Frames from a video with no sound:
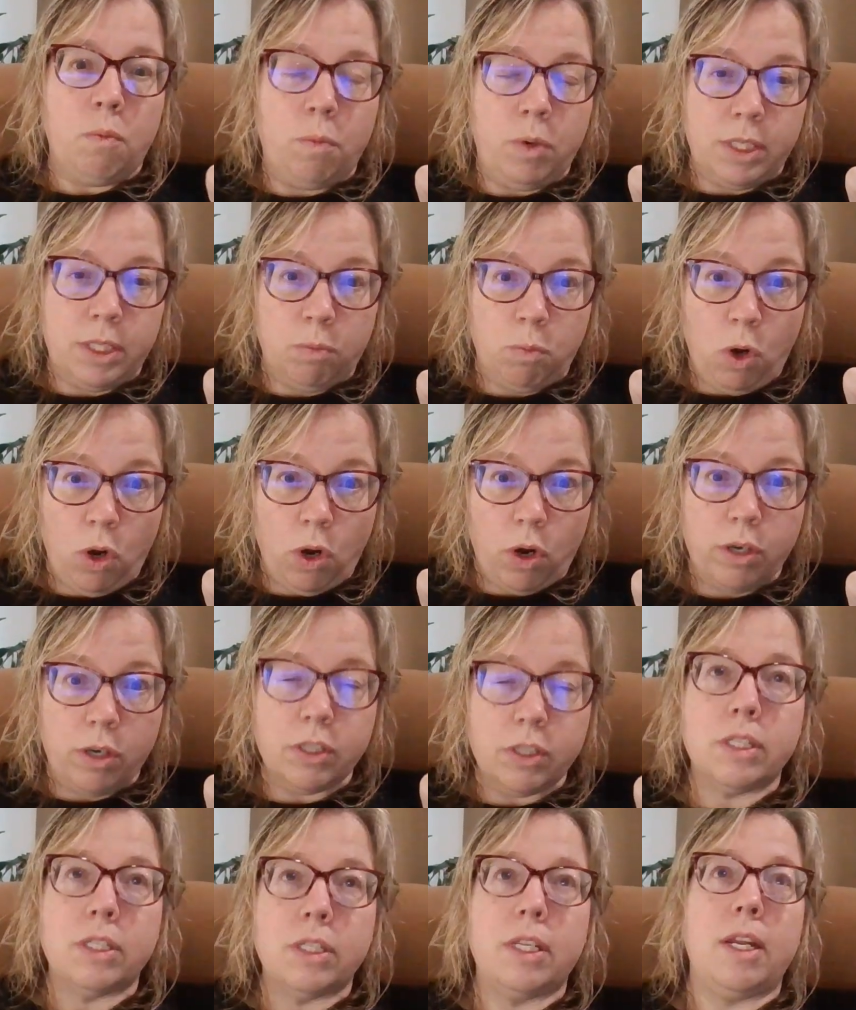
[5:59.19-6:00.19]
was
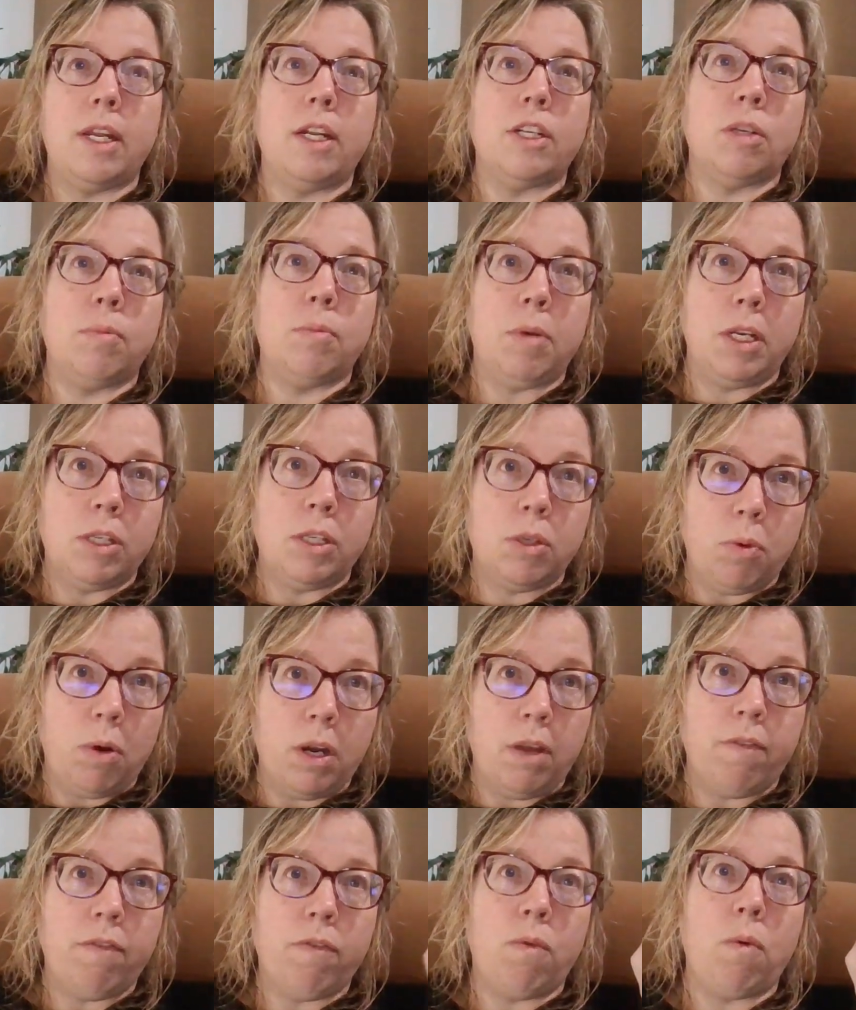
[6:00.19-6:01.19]
worse, then it should be
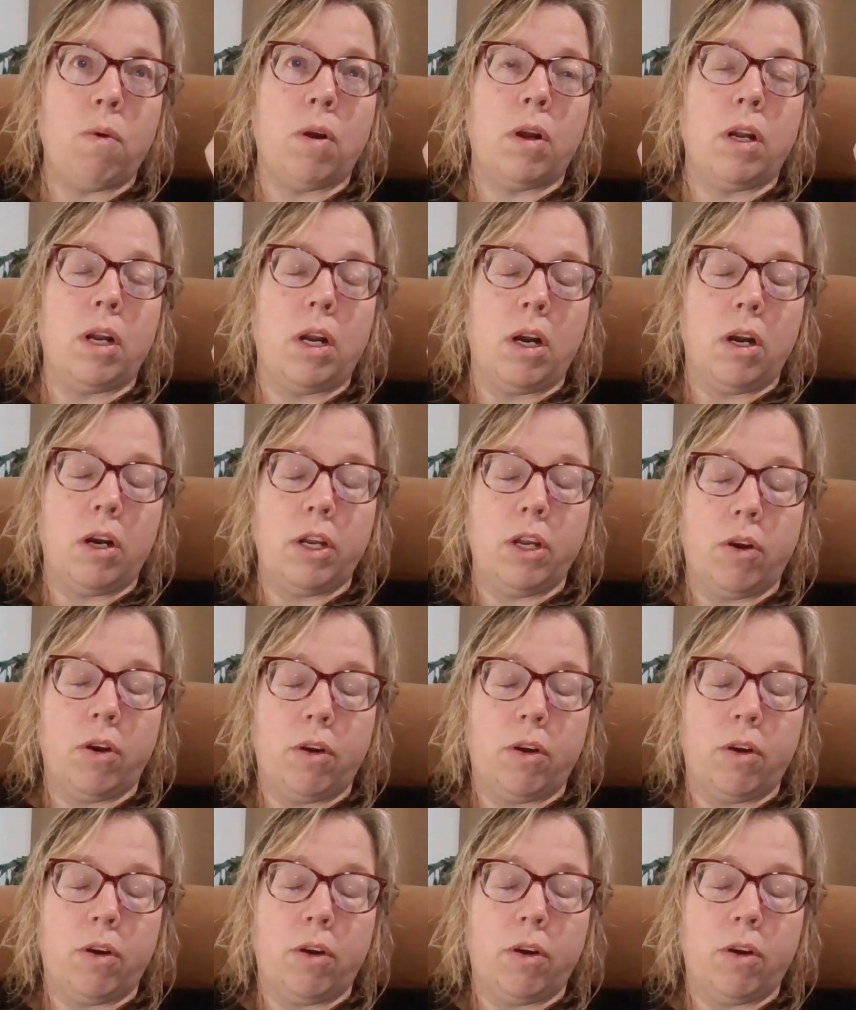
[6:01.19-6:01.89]
24, or